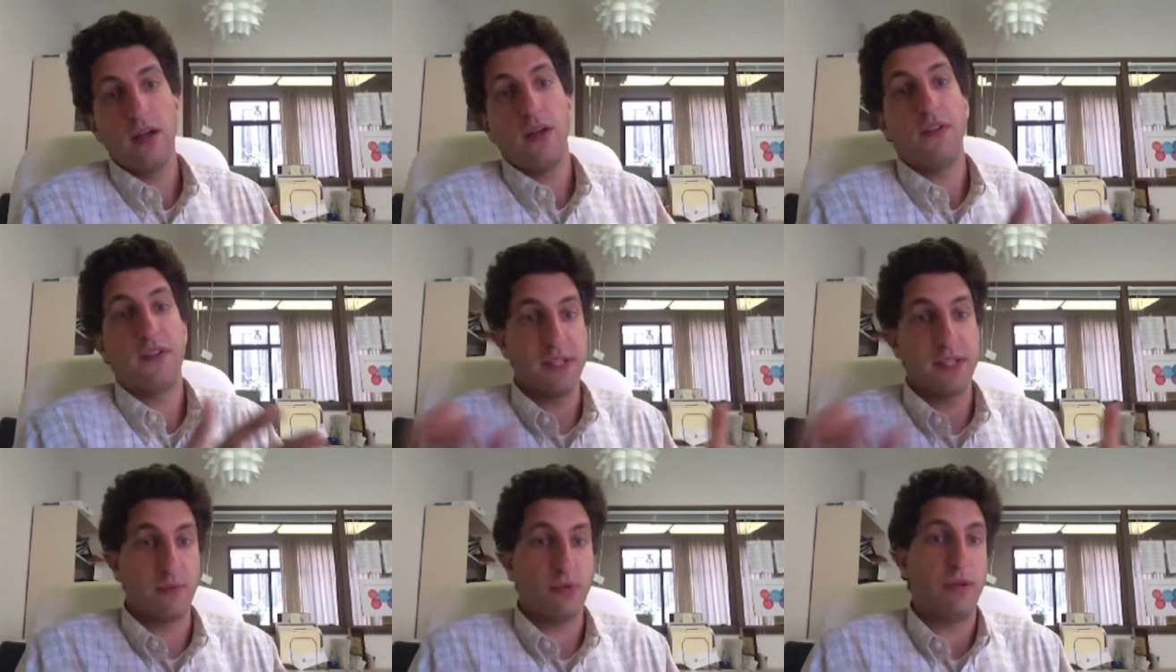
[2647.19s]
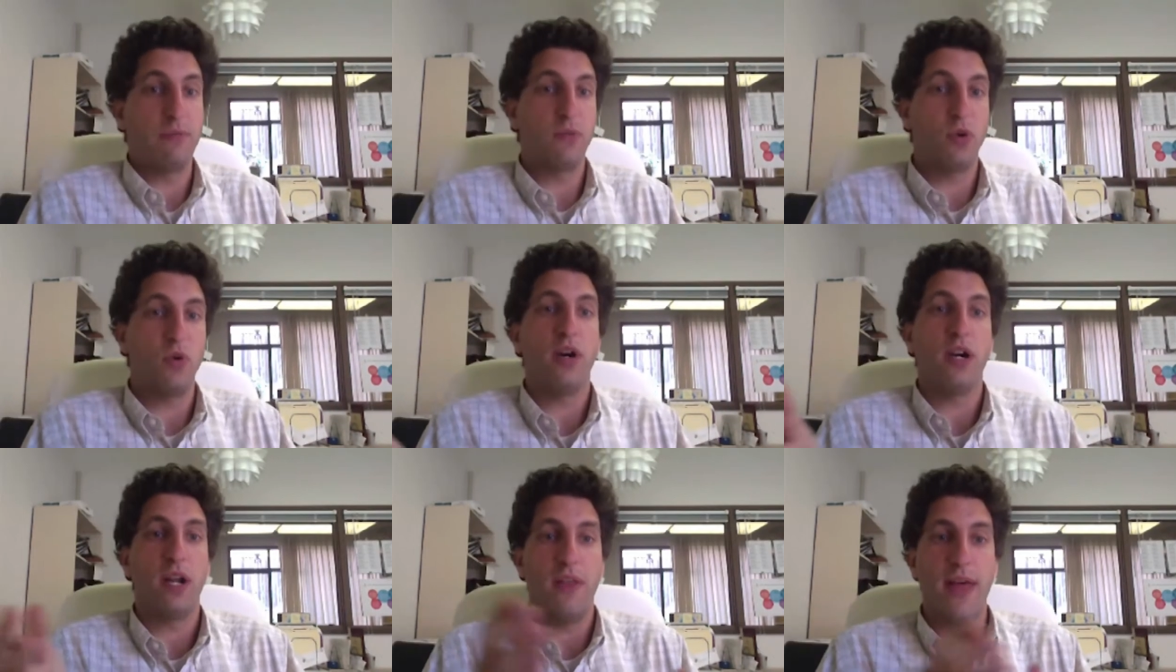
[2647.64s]
the Supreme
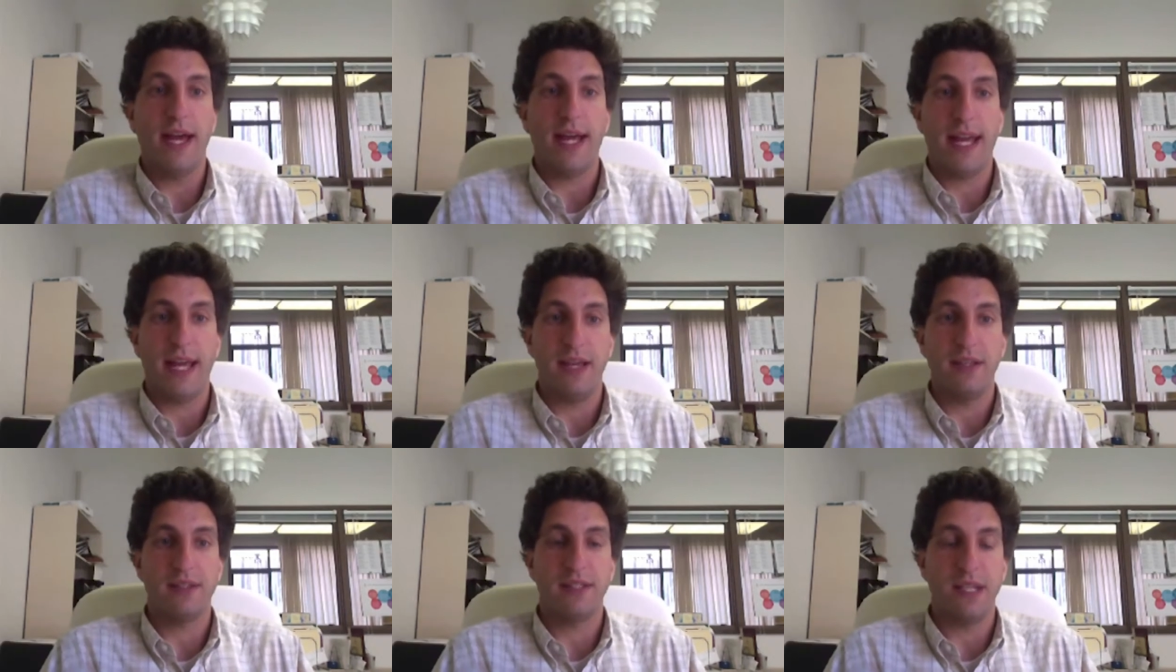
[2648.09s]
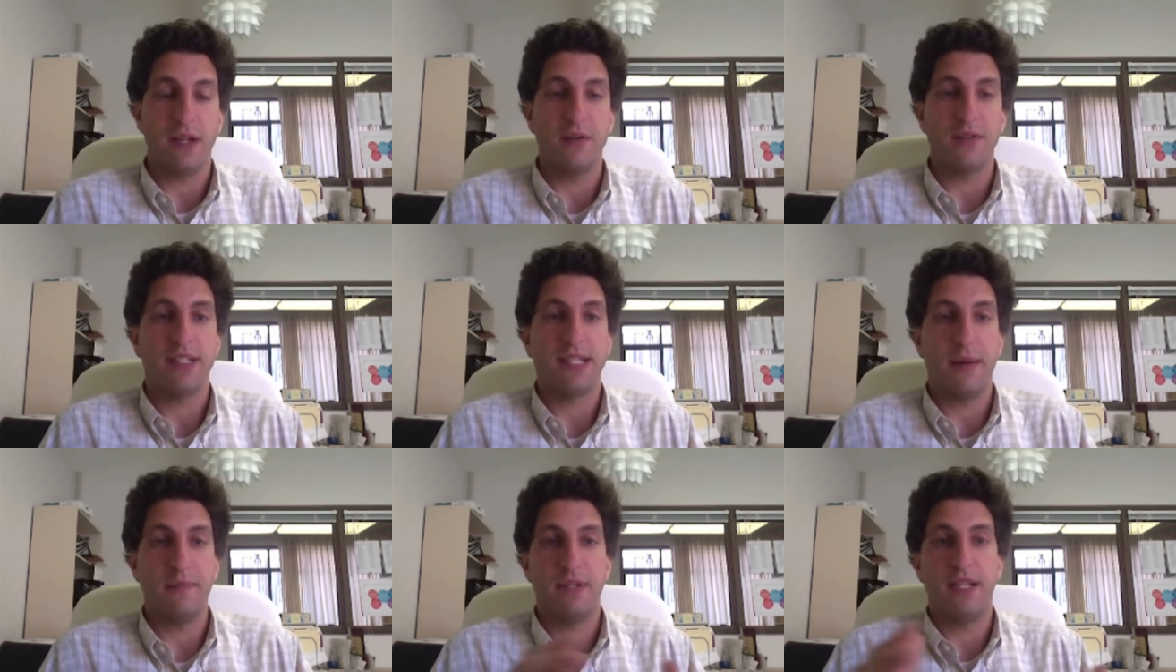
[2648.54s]
Court in that case, you know,
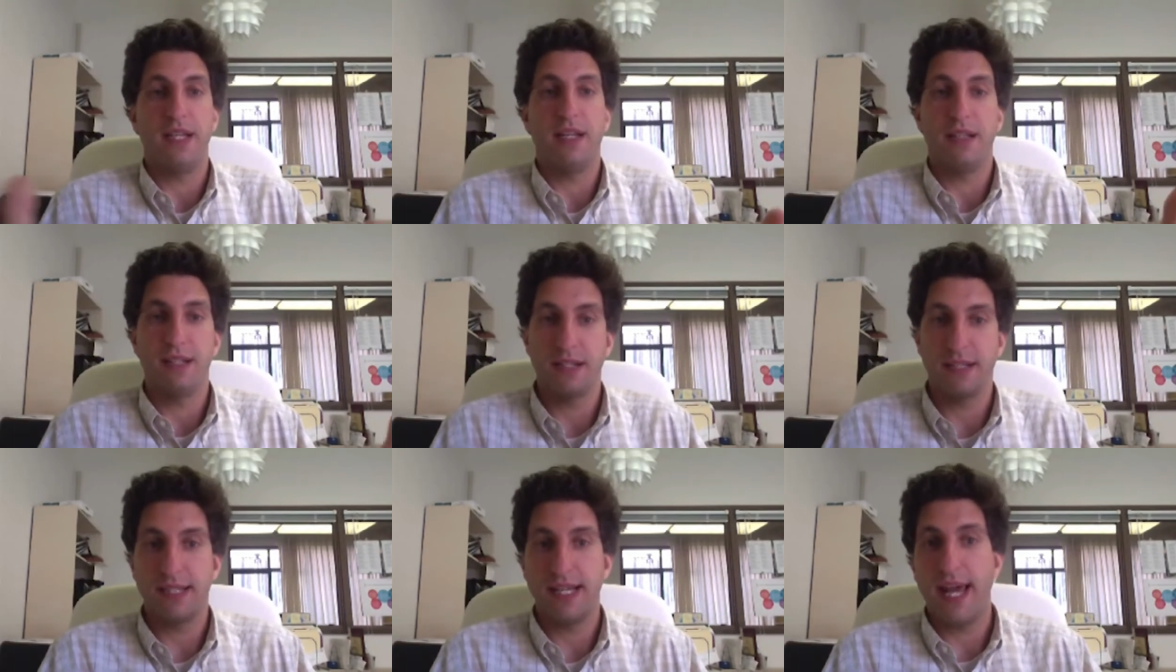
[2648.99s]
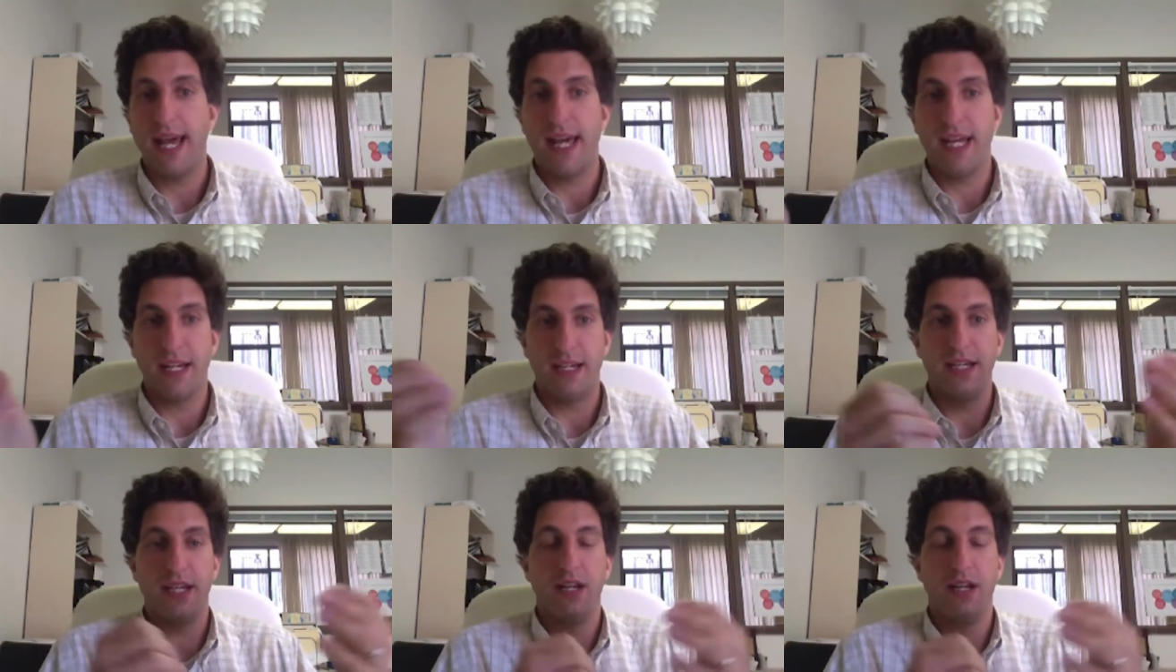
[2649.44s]
stepped in and
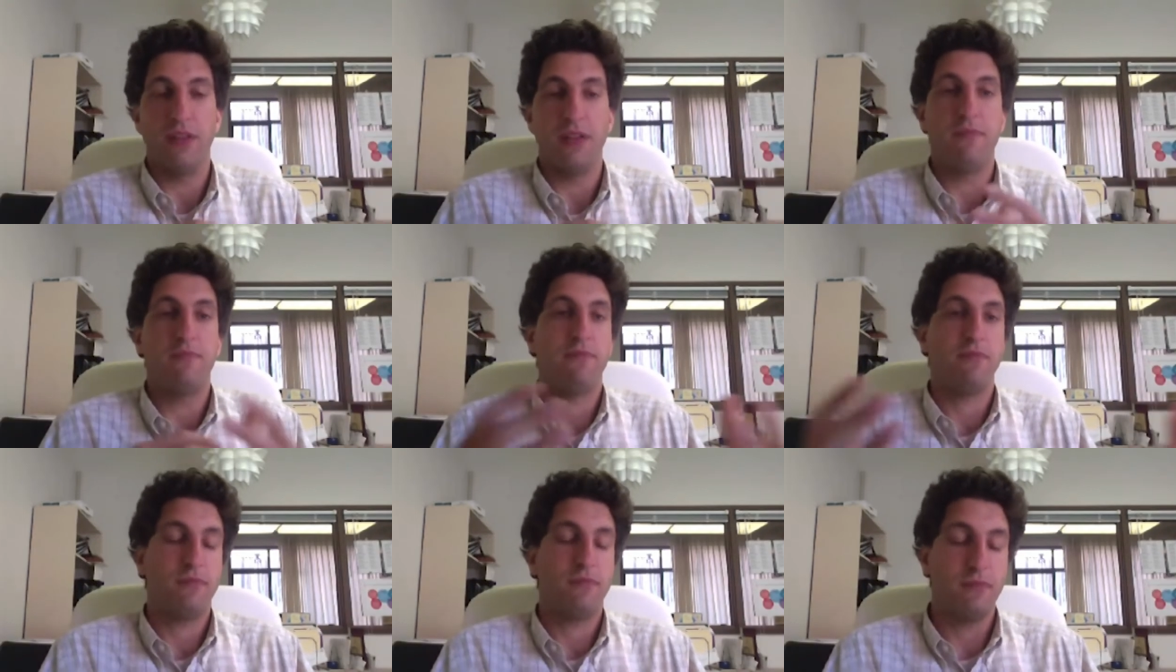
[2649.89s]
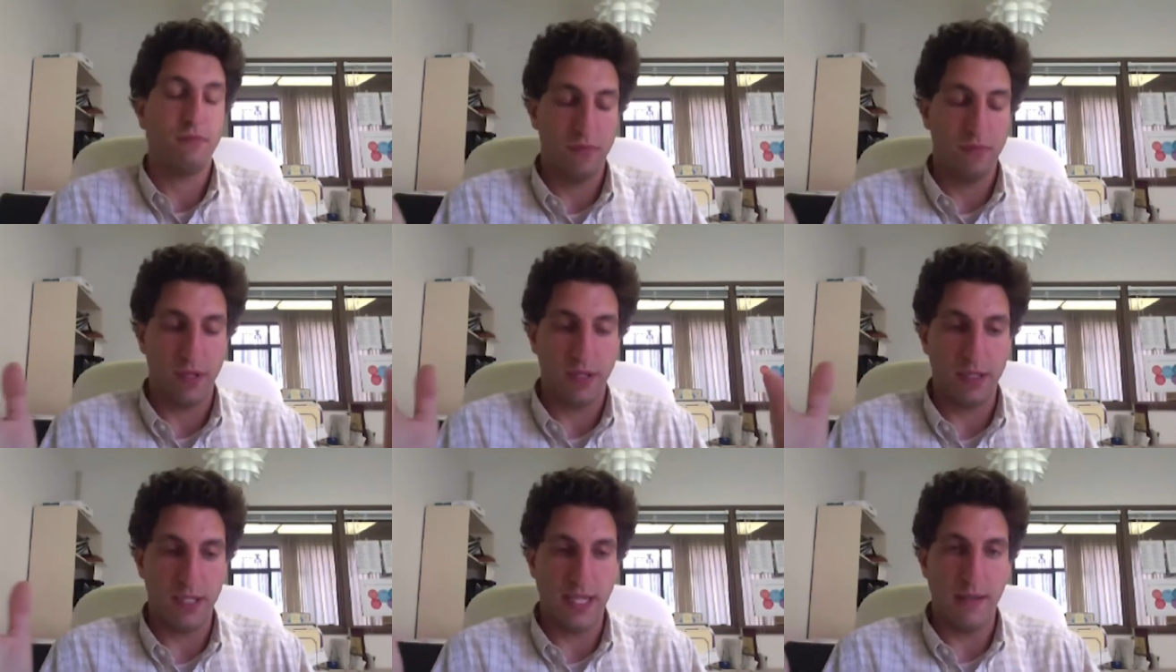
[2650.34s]
said, you know,
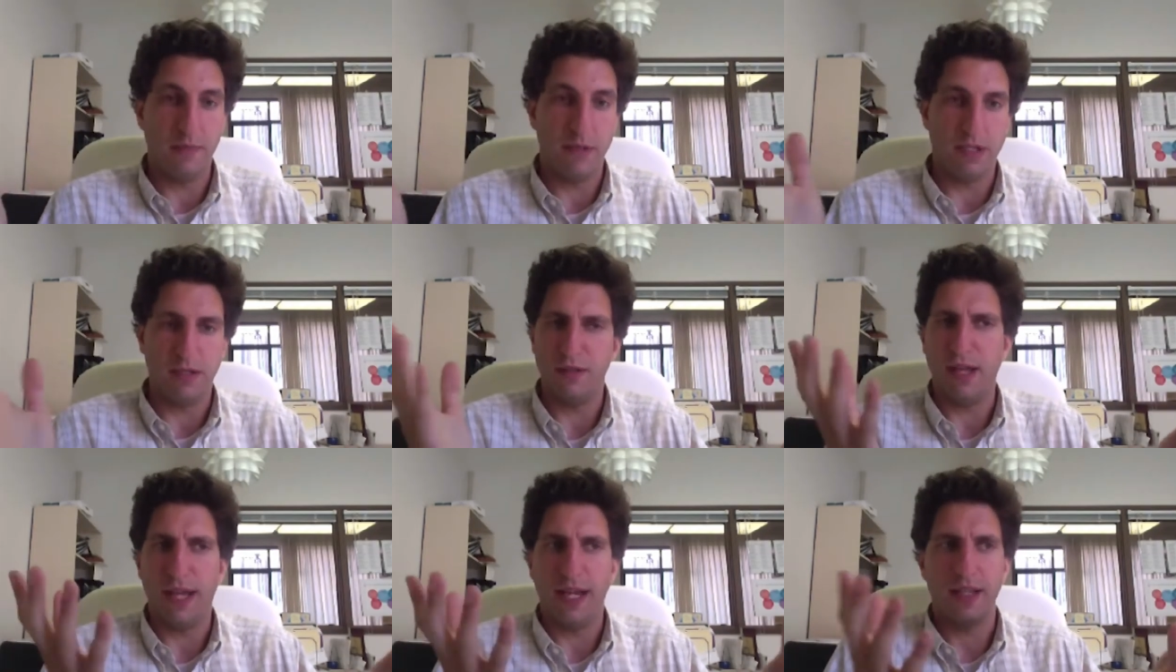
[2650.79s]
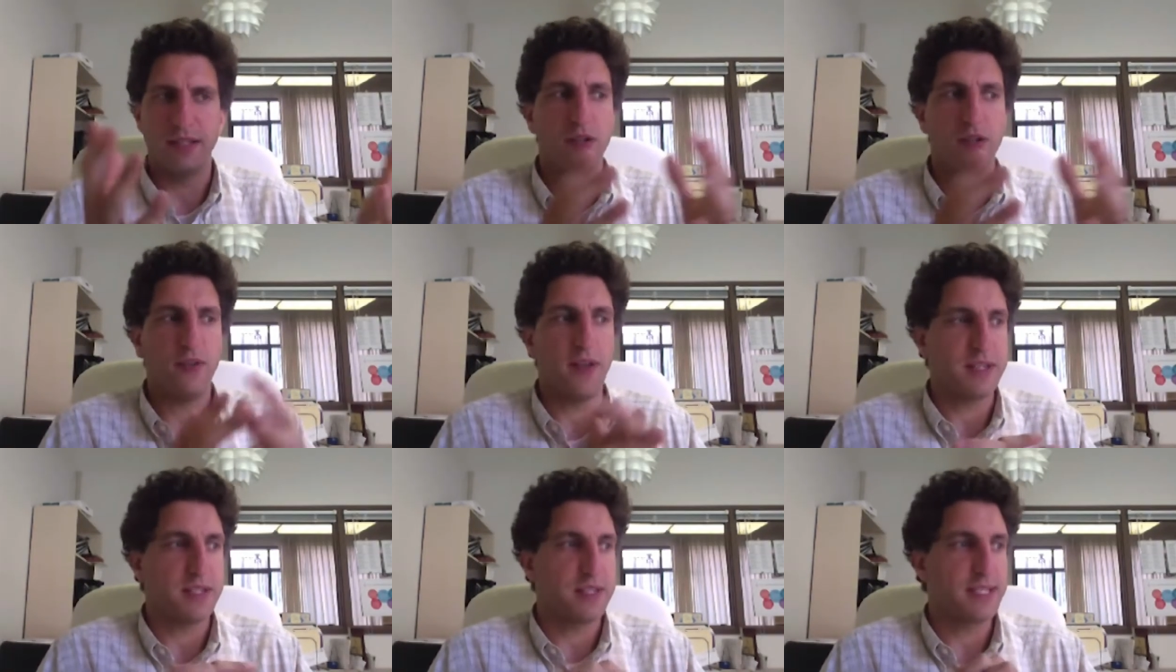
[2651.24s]
and deemed in, I guess,
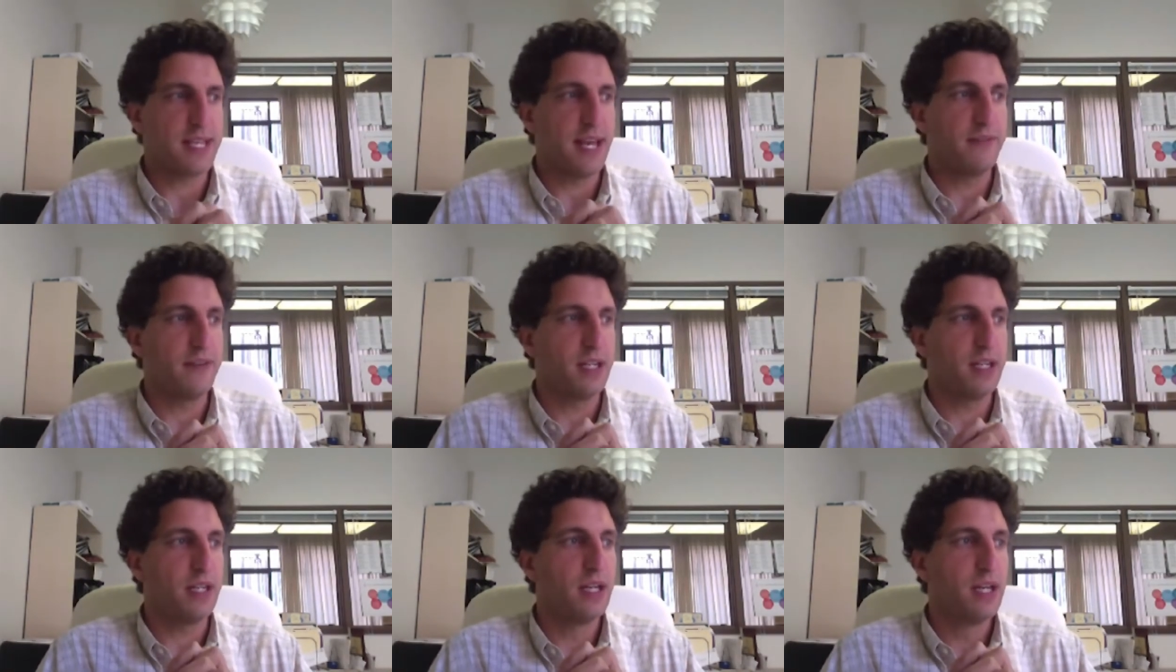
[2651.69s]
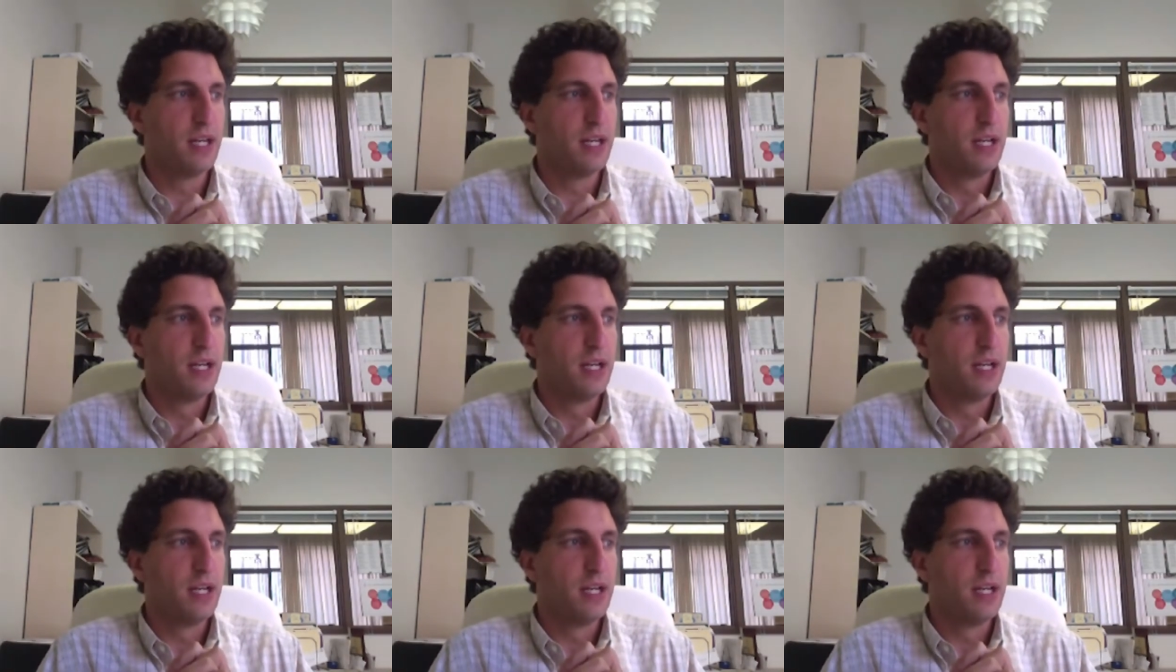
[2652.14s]
2007,